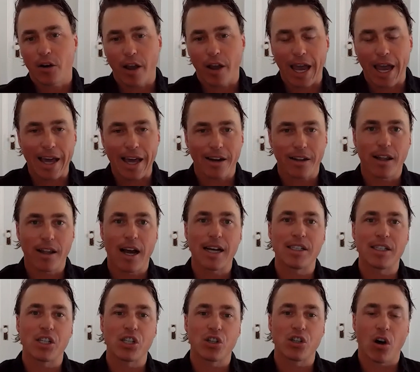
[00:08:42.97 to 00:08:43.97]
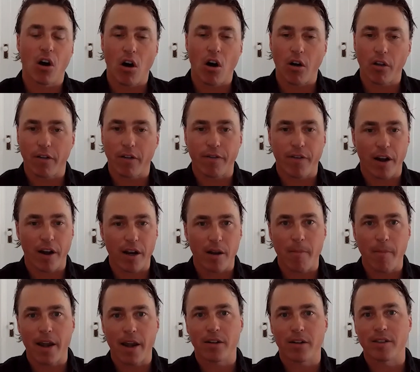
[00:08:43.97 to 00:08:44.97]
analyzes all the
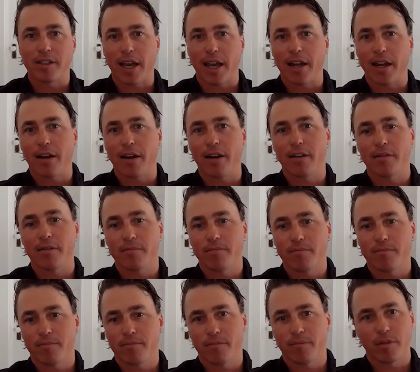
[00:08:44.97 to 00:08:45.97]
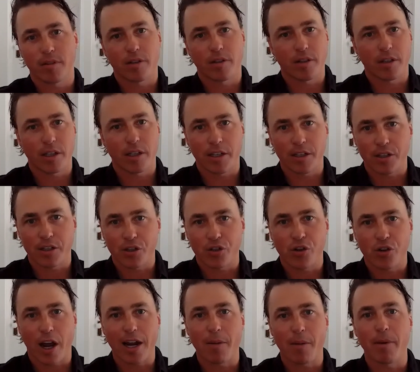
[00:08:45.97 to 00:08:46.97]
fundamental data and just
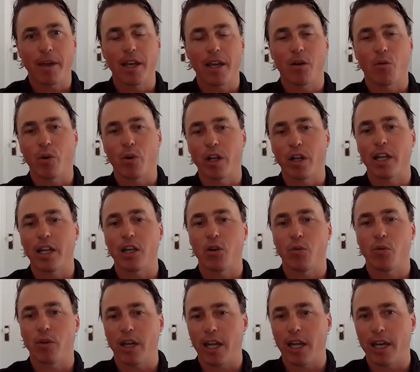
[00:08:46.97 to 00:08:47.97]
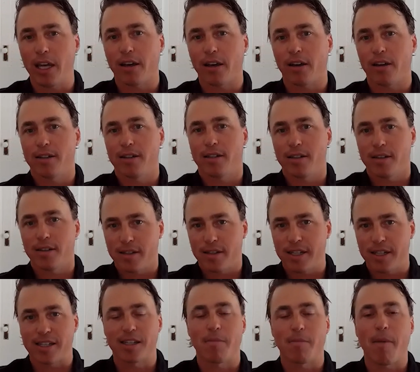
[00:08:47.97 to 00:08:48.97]
try to be a really unique
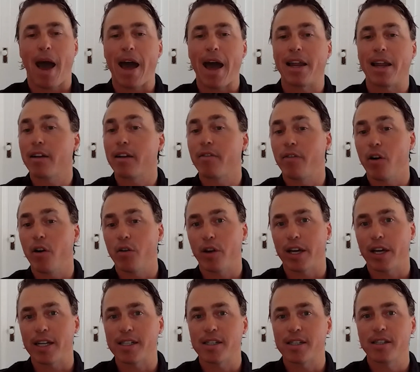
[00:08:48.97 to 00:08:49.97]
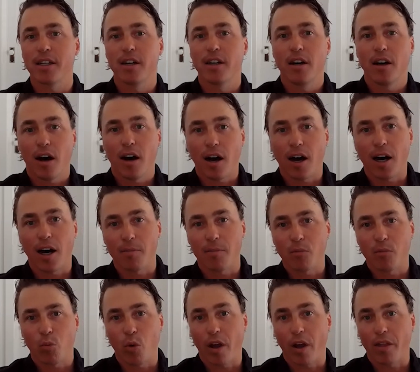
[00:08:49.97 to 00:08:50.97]
systematic focus
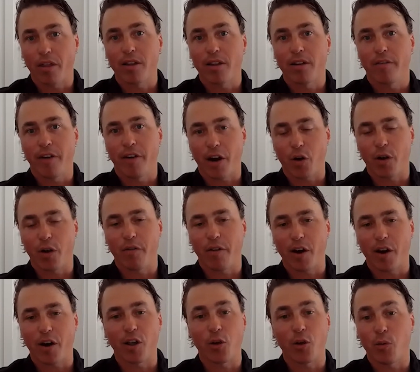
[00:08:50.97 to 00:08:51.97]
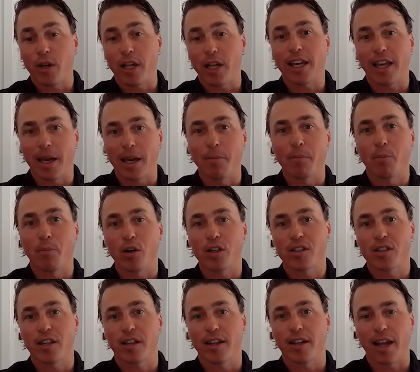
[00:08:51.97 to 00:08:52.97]
with very, very unique
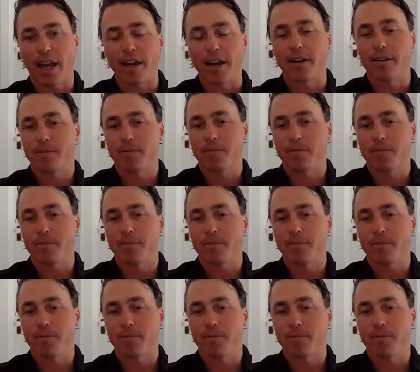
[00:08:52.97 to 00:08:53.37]
inputs to the data.